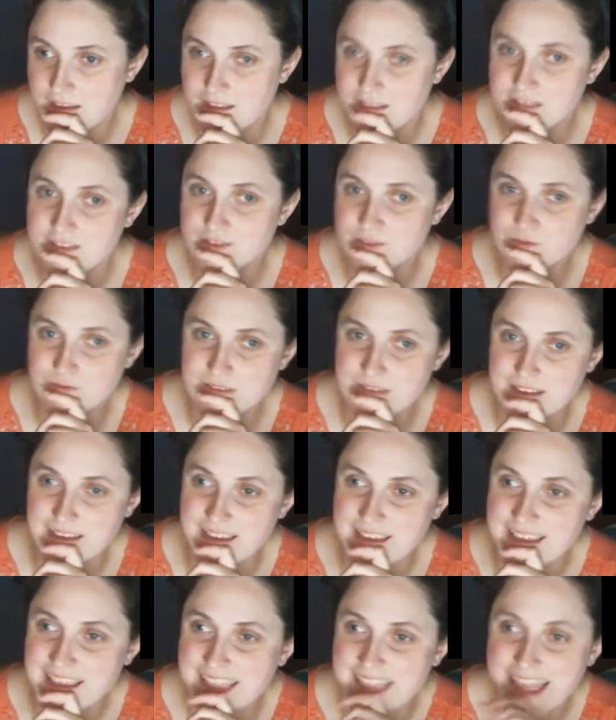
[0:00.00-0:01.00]
This was the
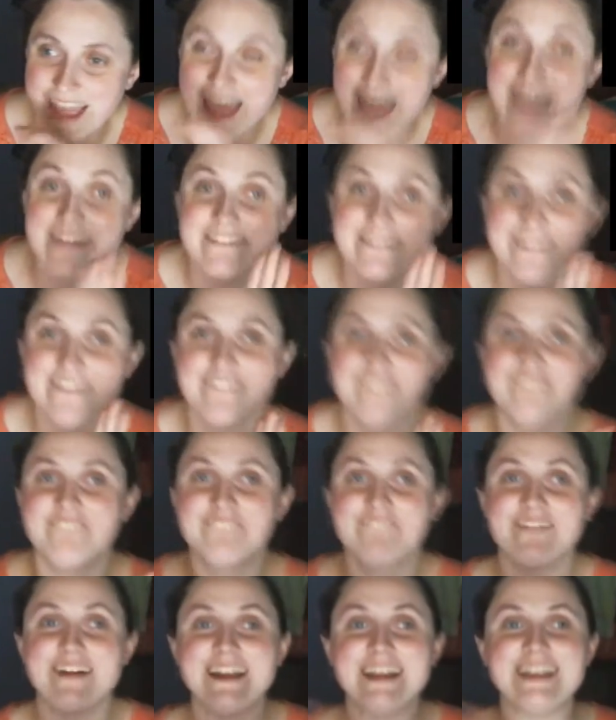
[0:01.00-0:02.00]

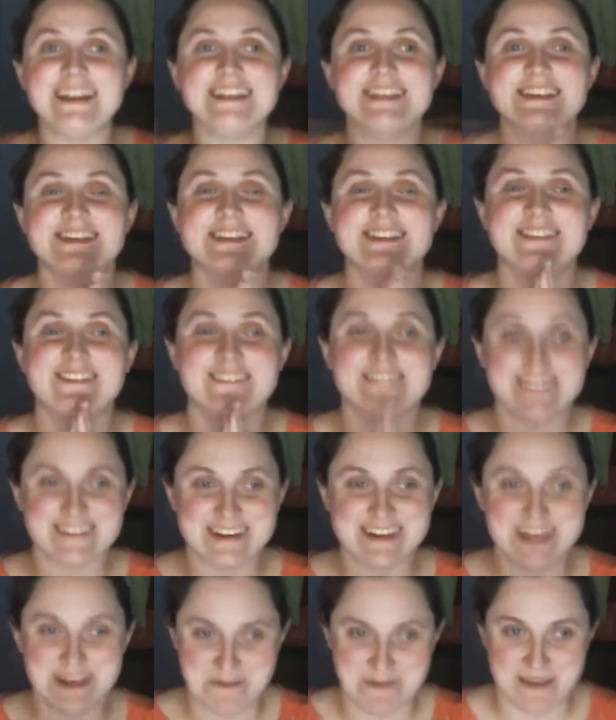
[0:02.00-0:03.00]
funny
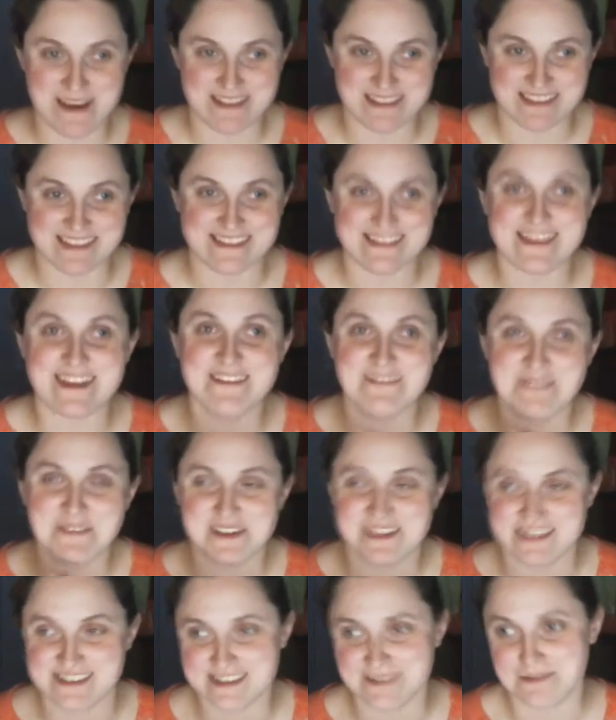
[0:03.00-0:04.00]
story about this. I'm going
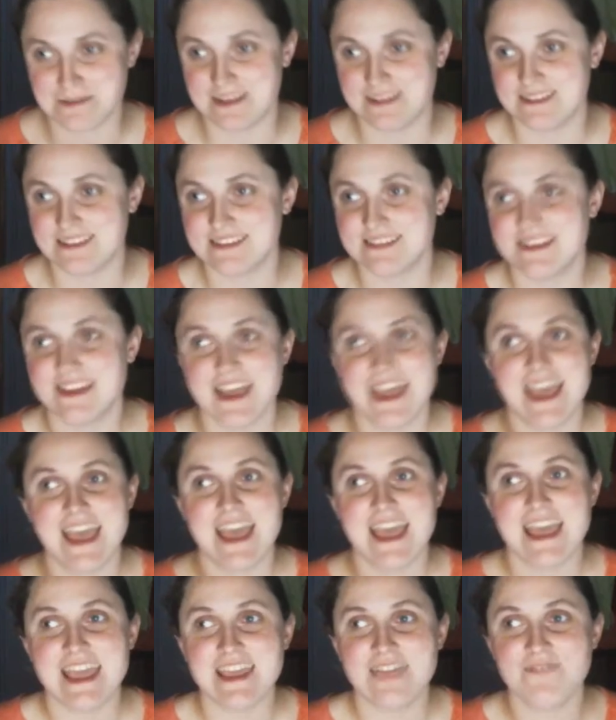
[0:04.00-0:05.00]
to explain this.
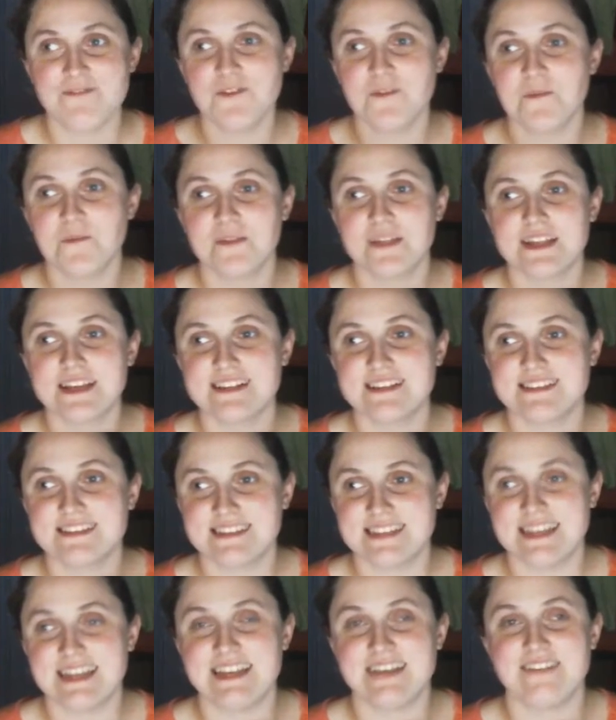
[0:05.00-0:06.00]
If you played
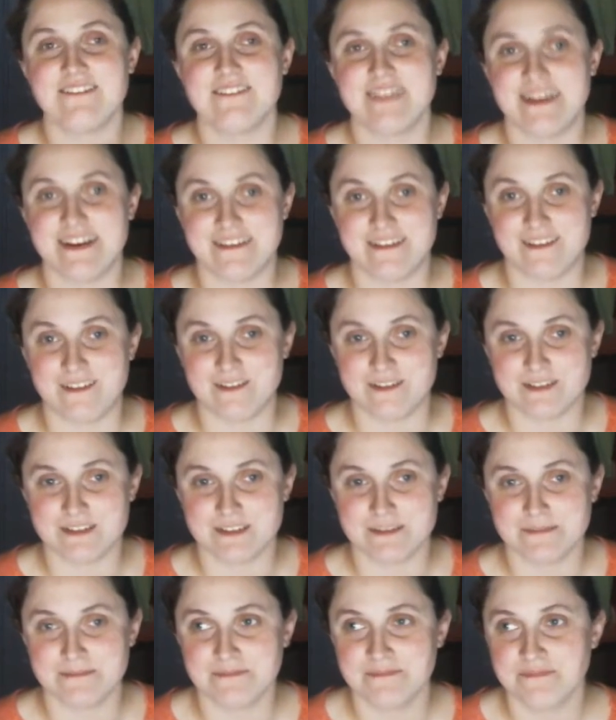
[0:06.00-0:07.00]
City of Heroes,
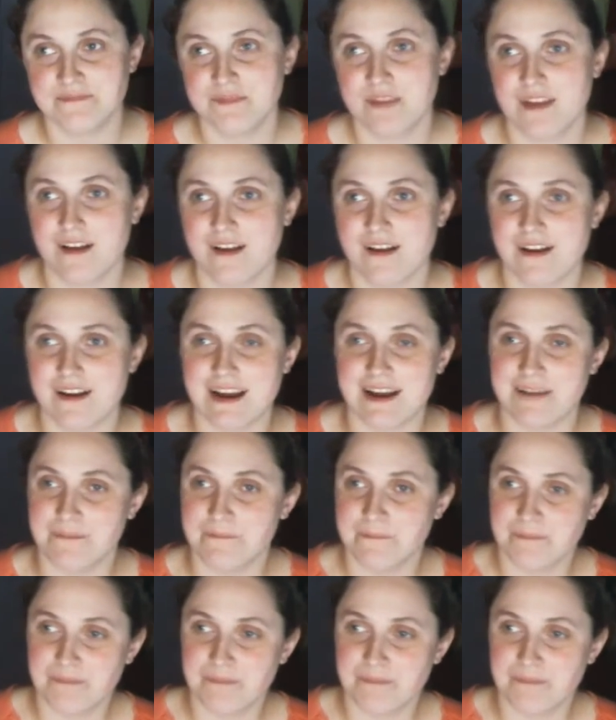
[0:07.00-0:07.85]
alright,